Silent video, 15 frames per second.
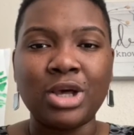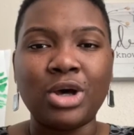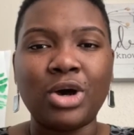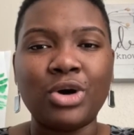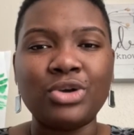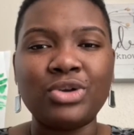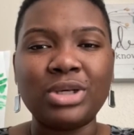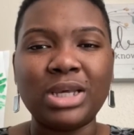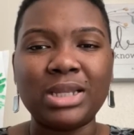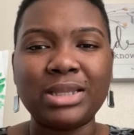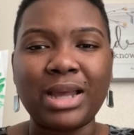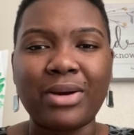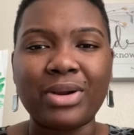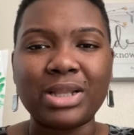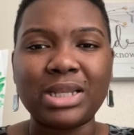Or you can
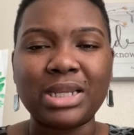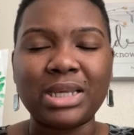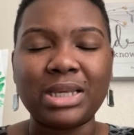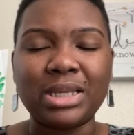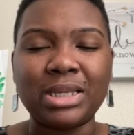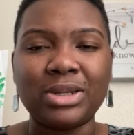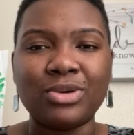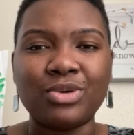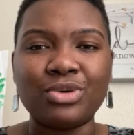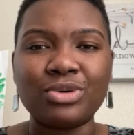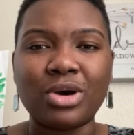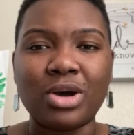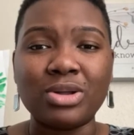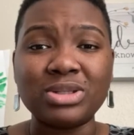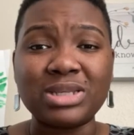directly, you know,
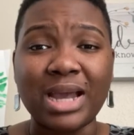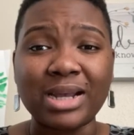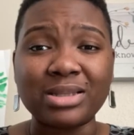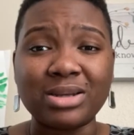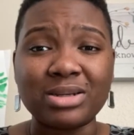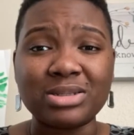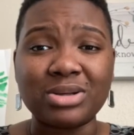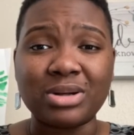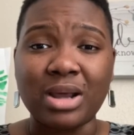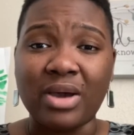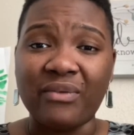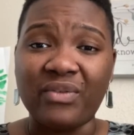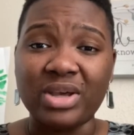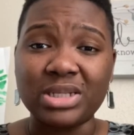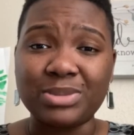contact us on our
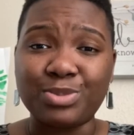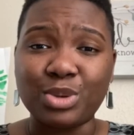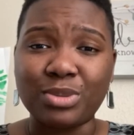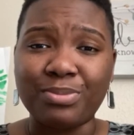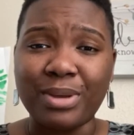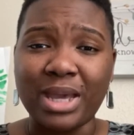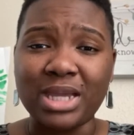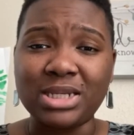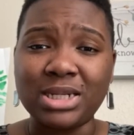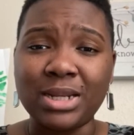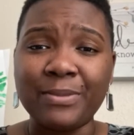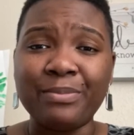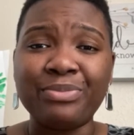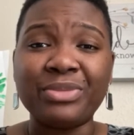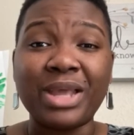Facebook page
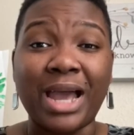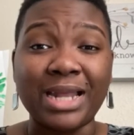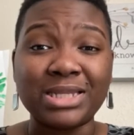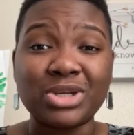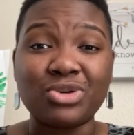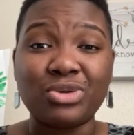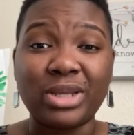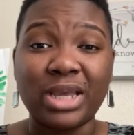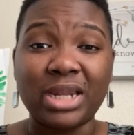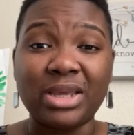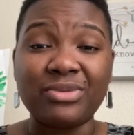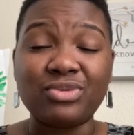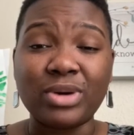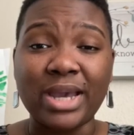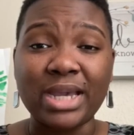at
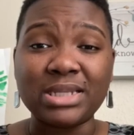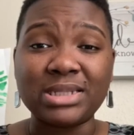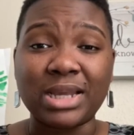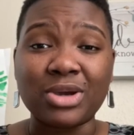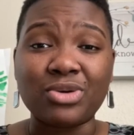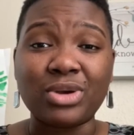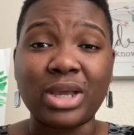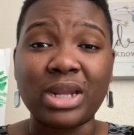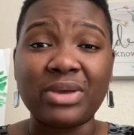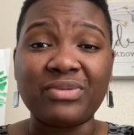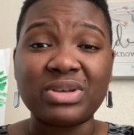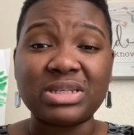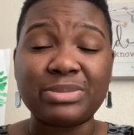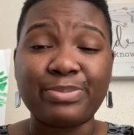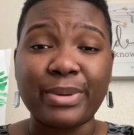kreative ways and creative
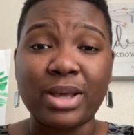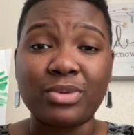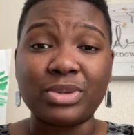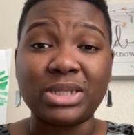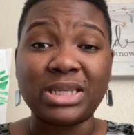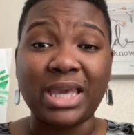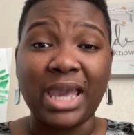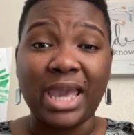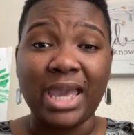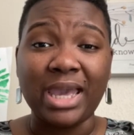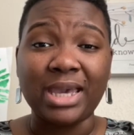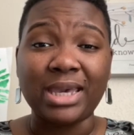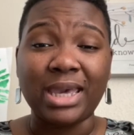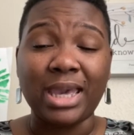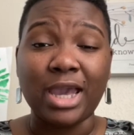is spelled with
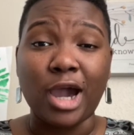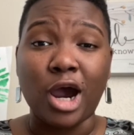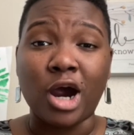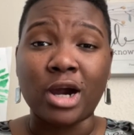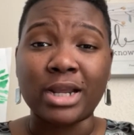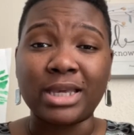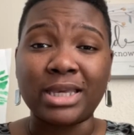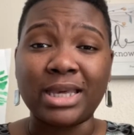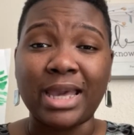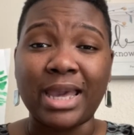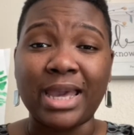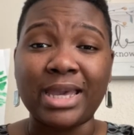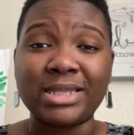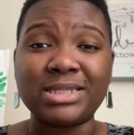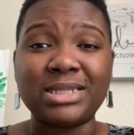K,
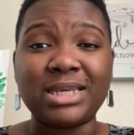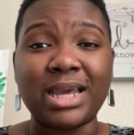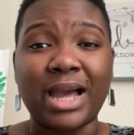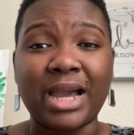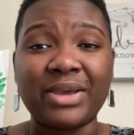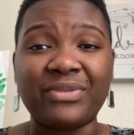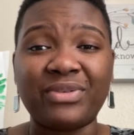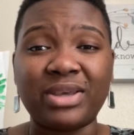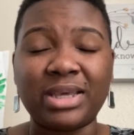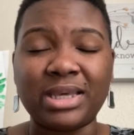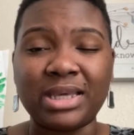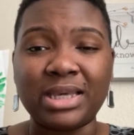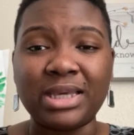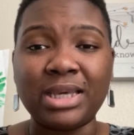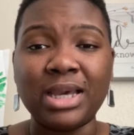
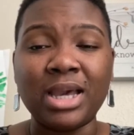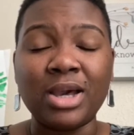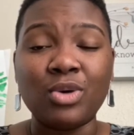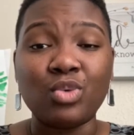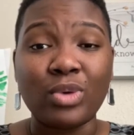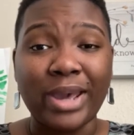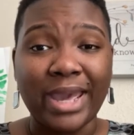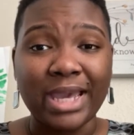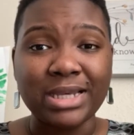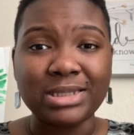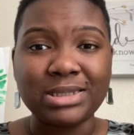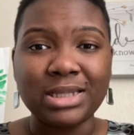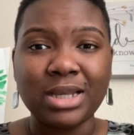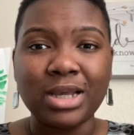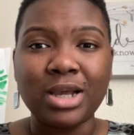K-R-E-A-T-I-V-E
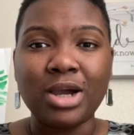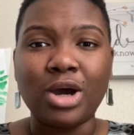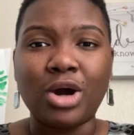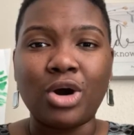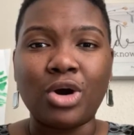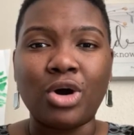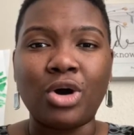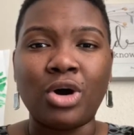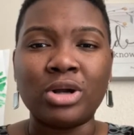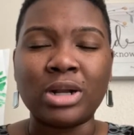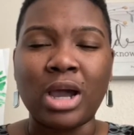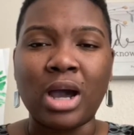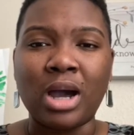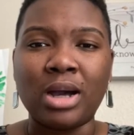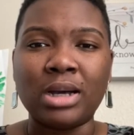ways or on
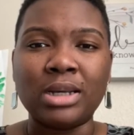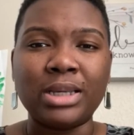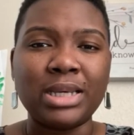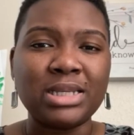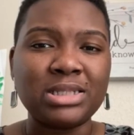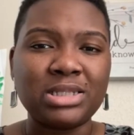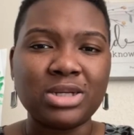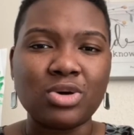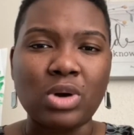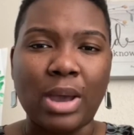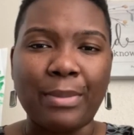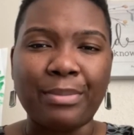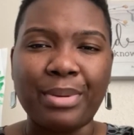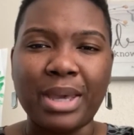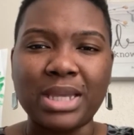our
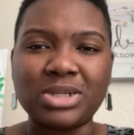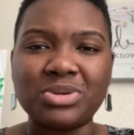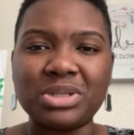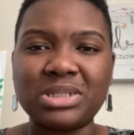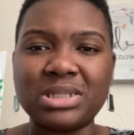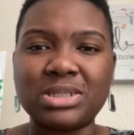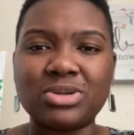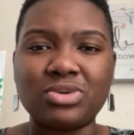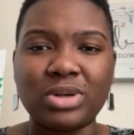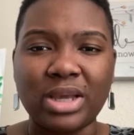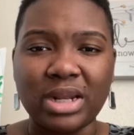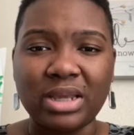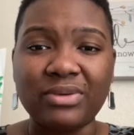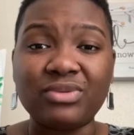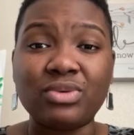Instagram page, which is
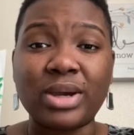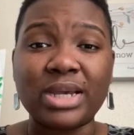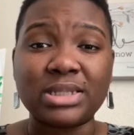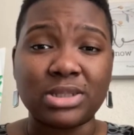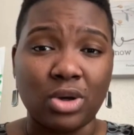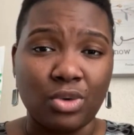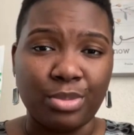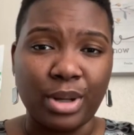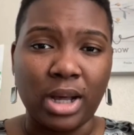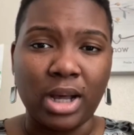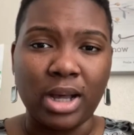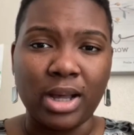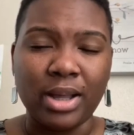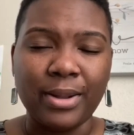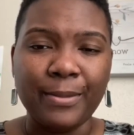kreative ways
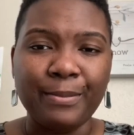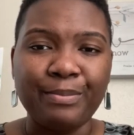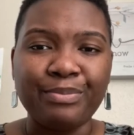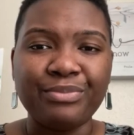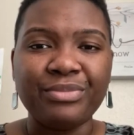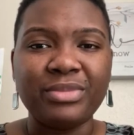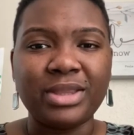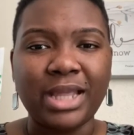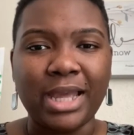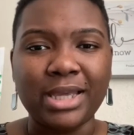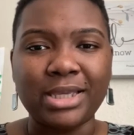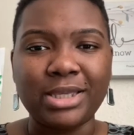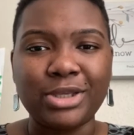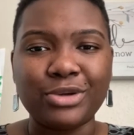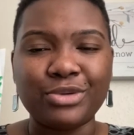Omaha.
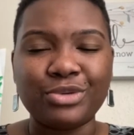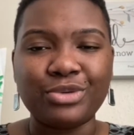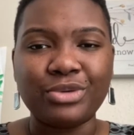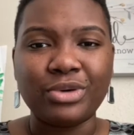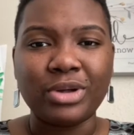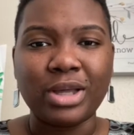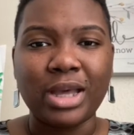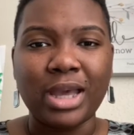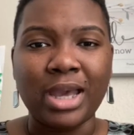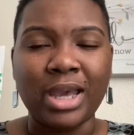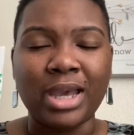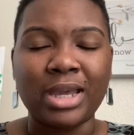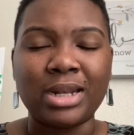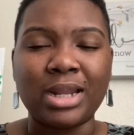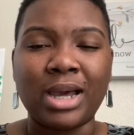Thank you
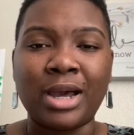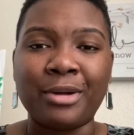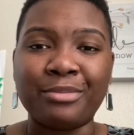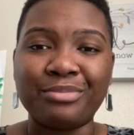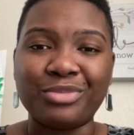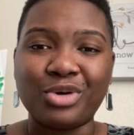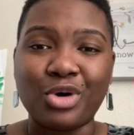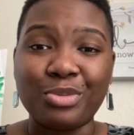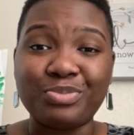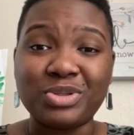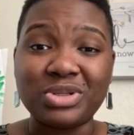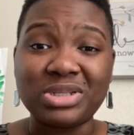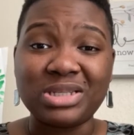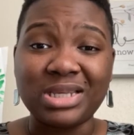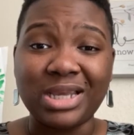and um, hope
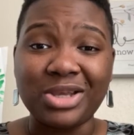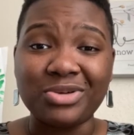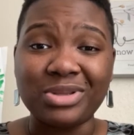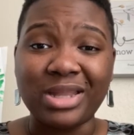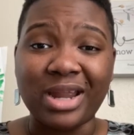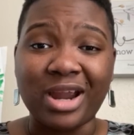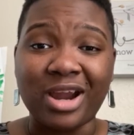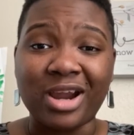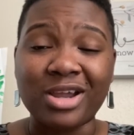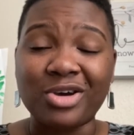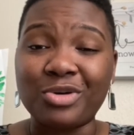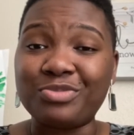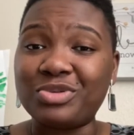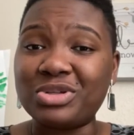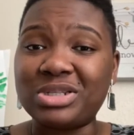to see you there.
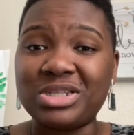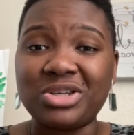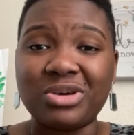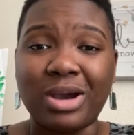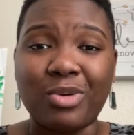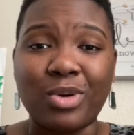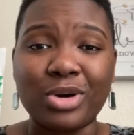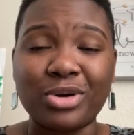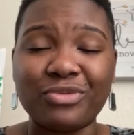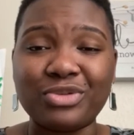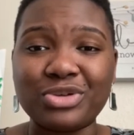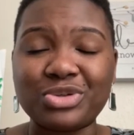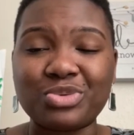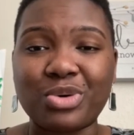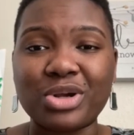Hope to see you at one of
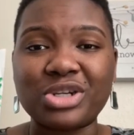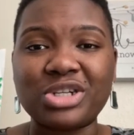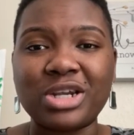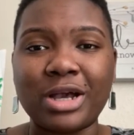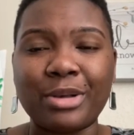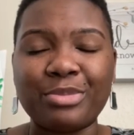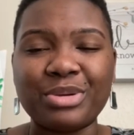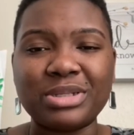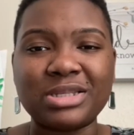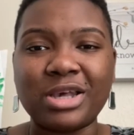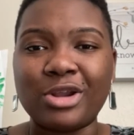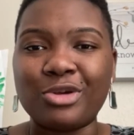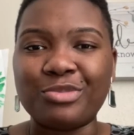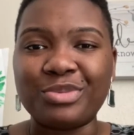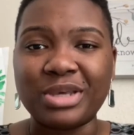those workshops. It's
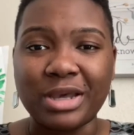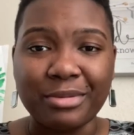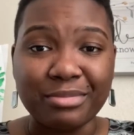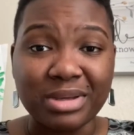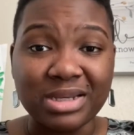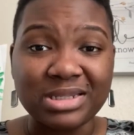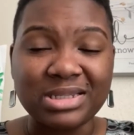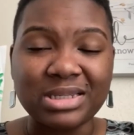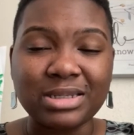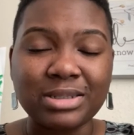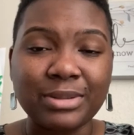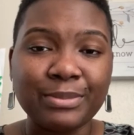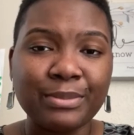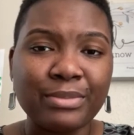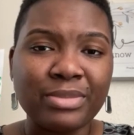going to be amazing,
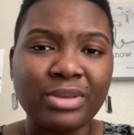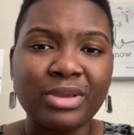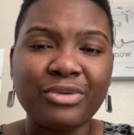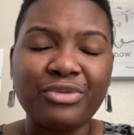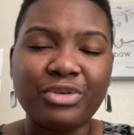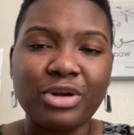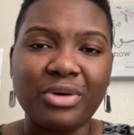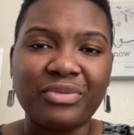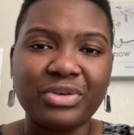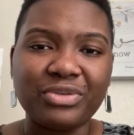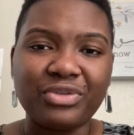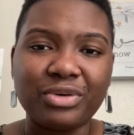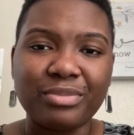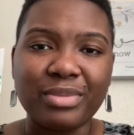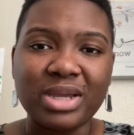full of
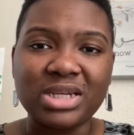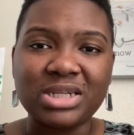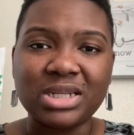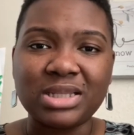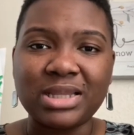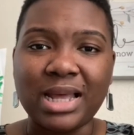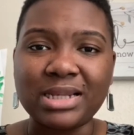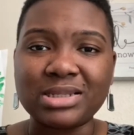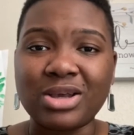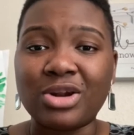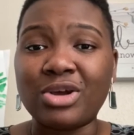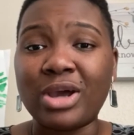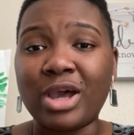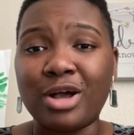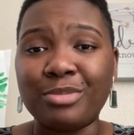information that's going
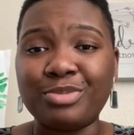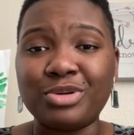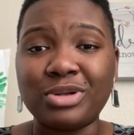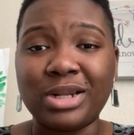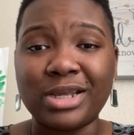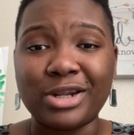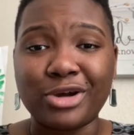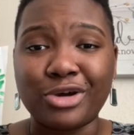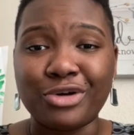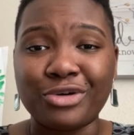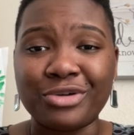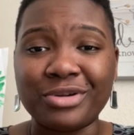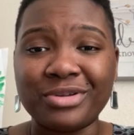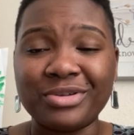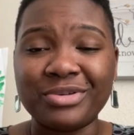to help you later
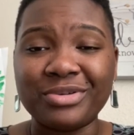on.